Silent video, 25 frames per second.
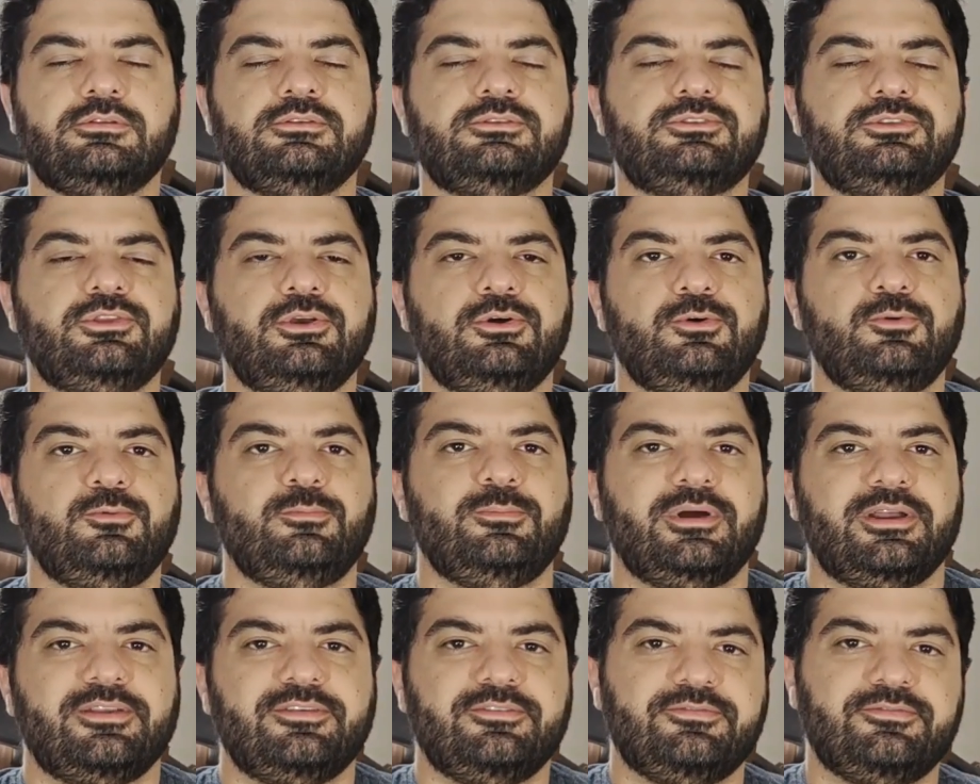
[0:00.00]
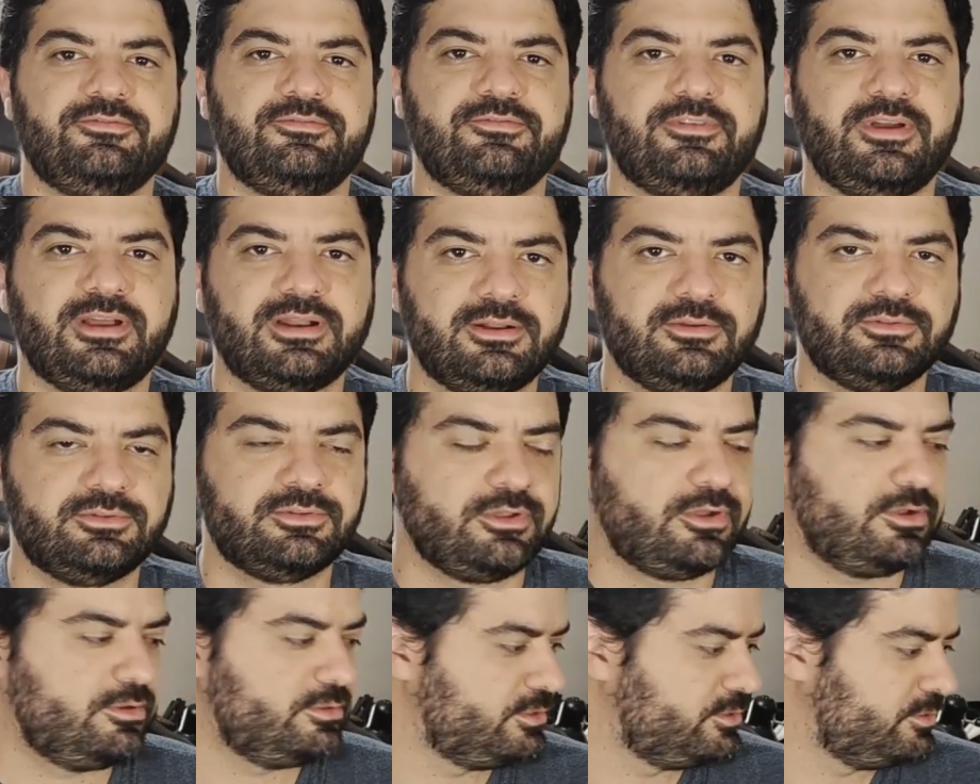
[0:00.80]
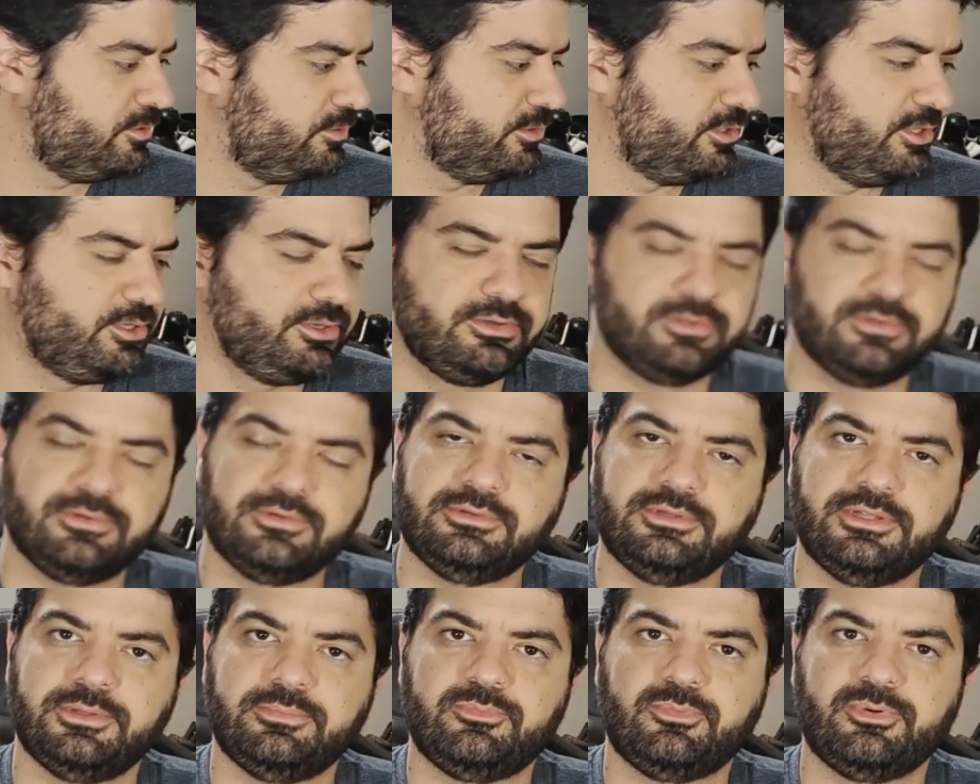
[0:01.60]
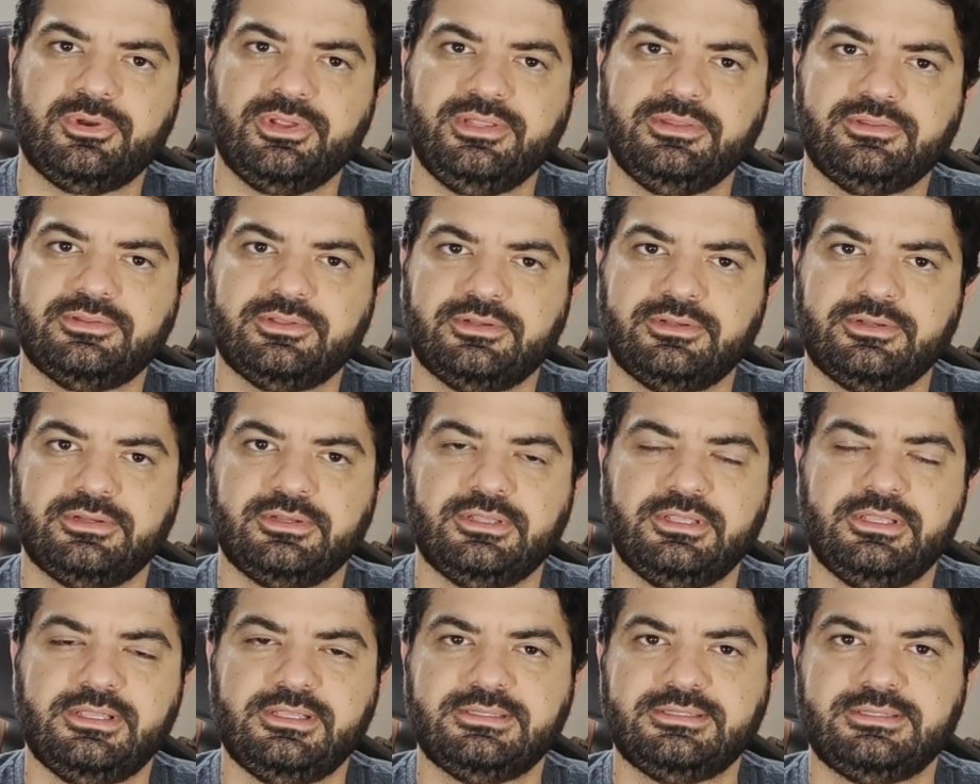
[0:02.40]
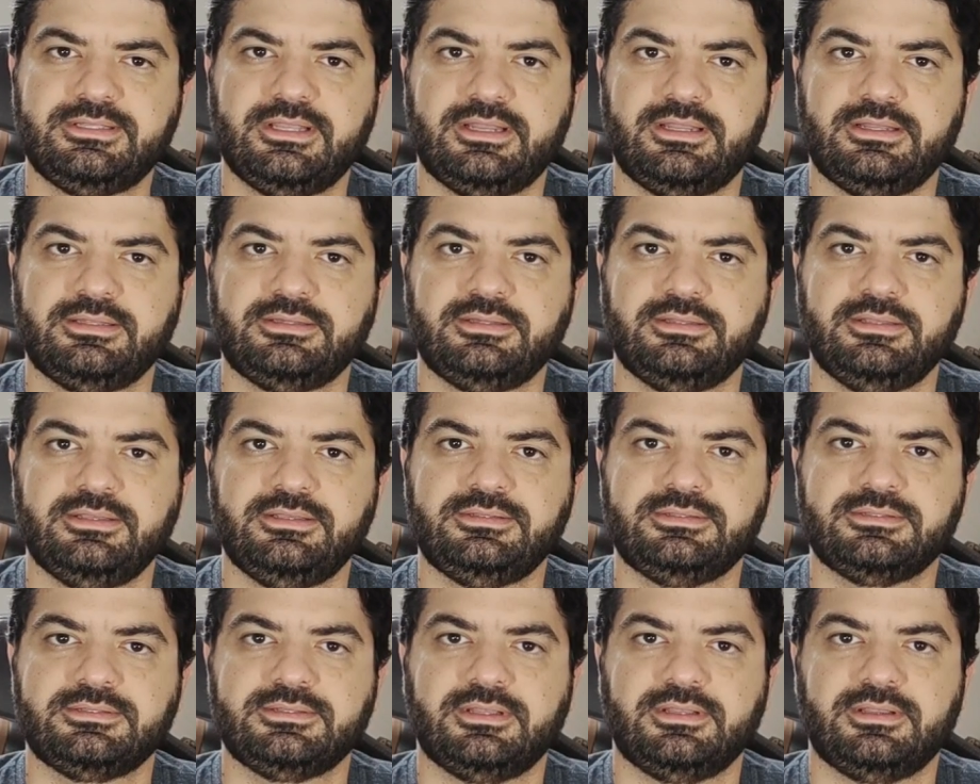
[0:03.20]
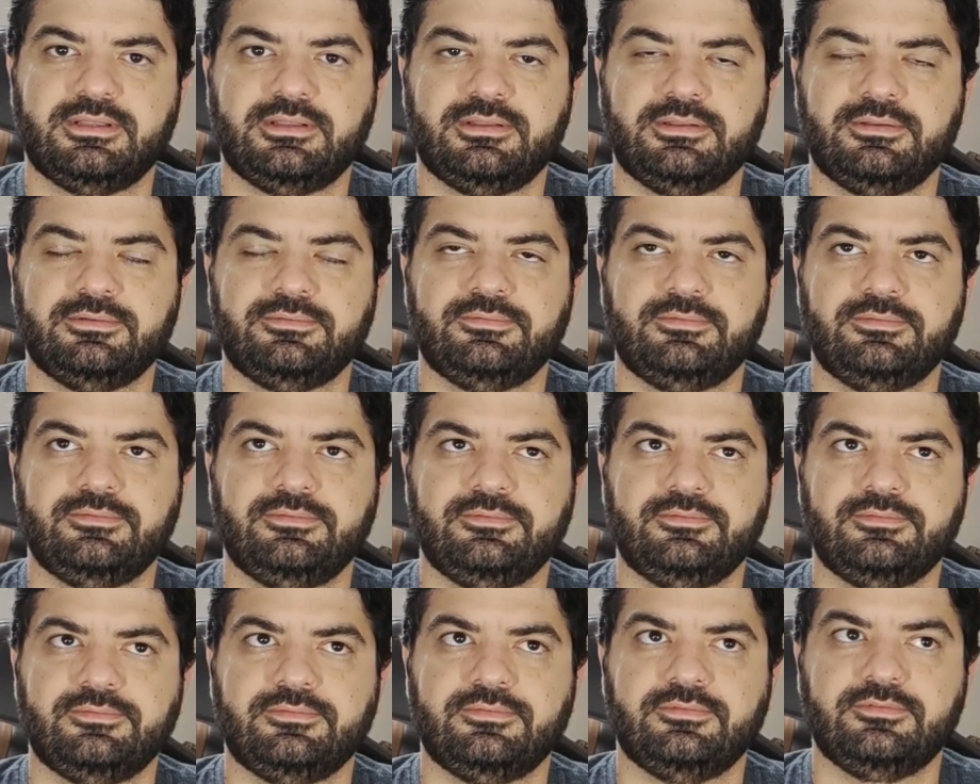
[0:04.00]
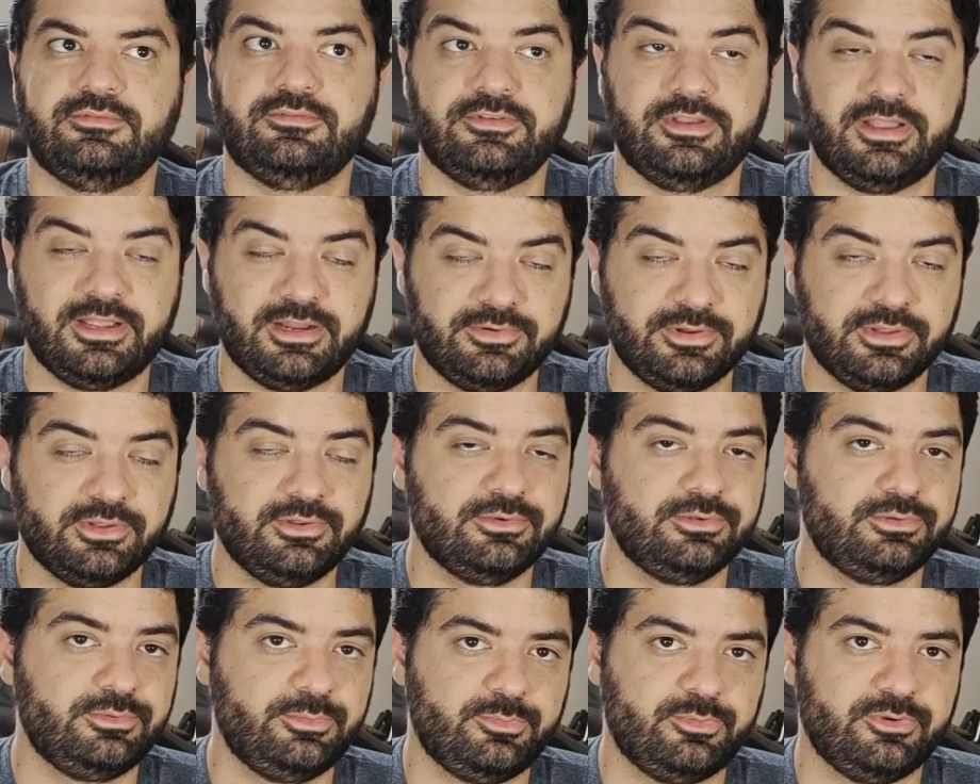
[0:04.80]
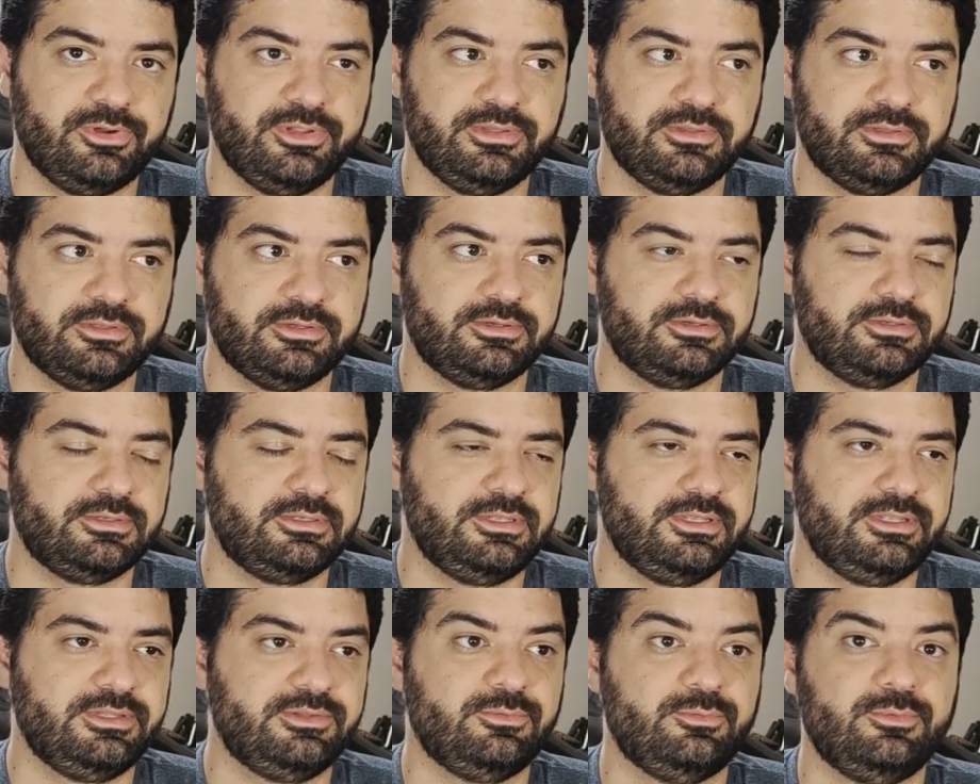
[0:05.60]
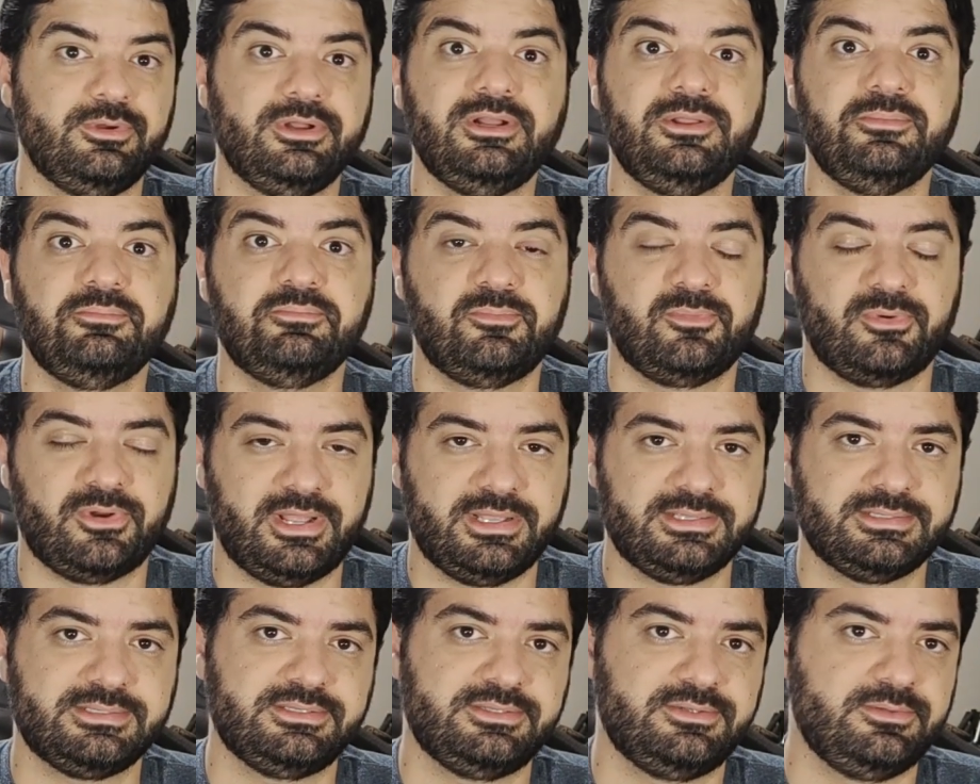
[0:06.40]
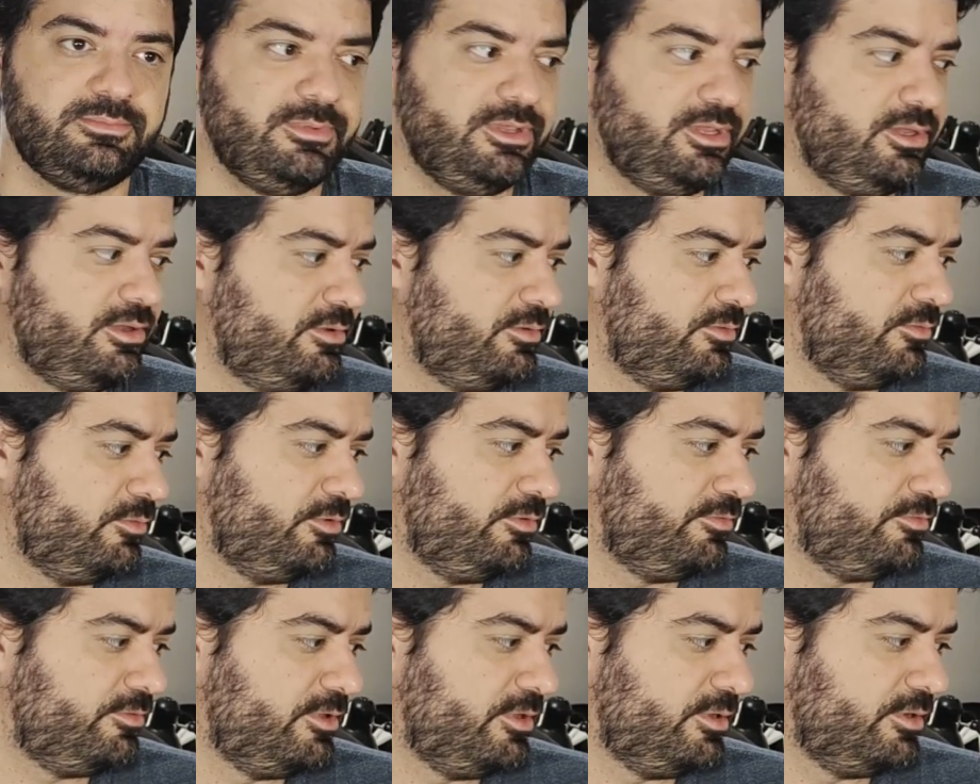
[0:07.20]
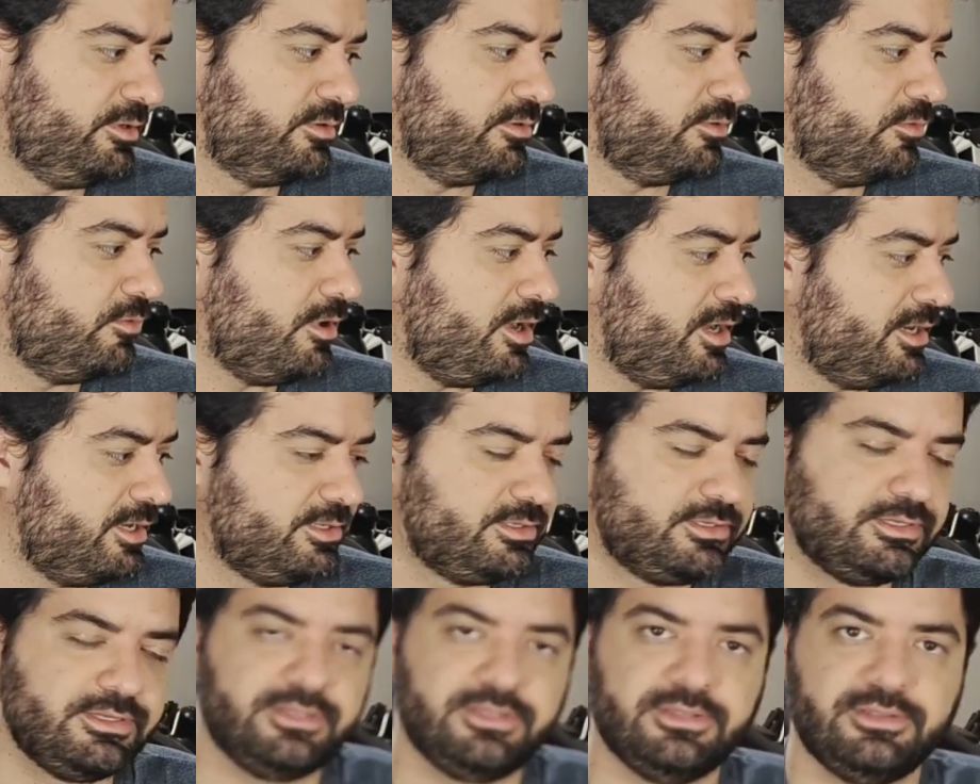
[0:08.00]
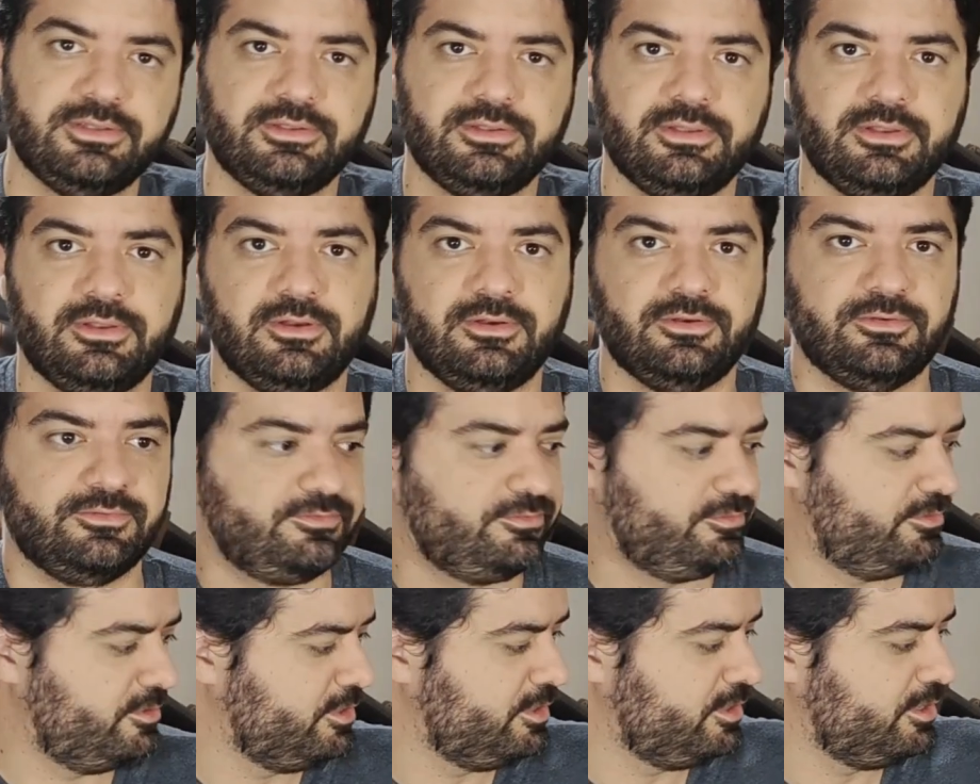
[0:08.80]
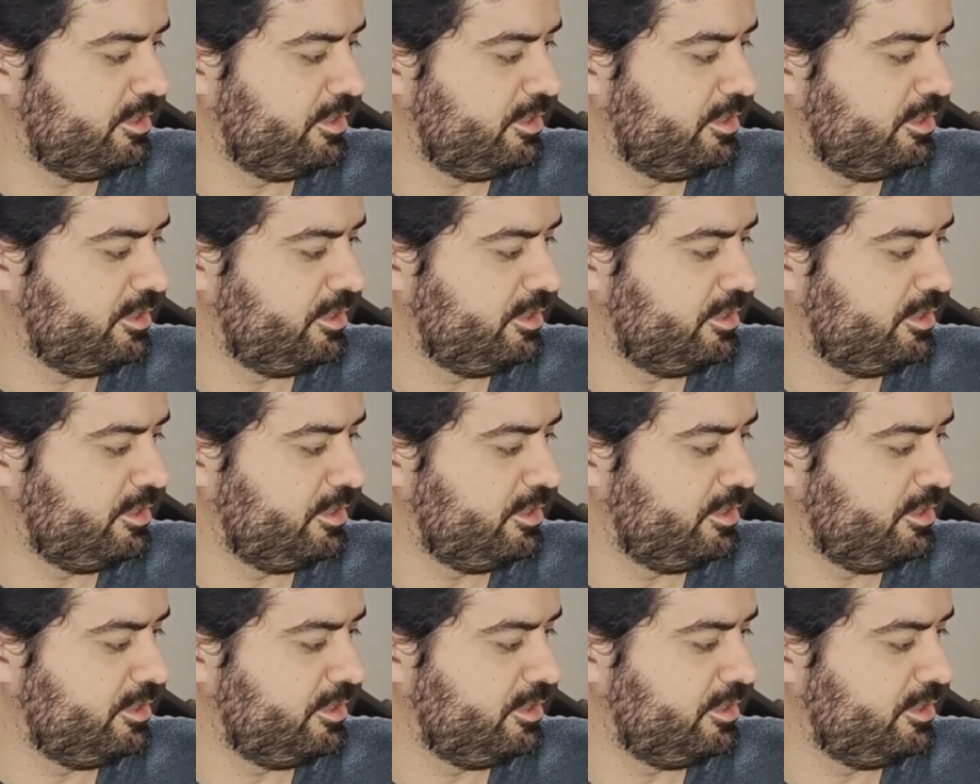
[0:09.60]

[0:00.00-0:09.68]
So my final thoughts on the printer is that it's a very good printer. It really impressed me with the quality of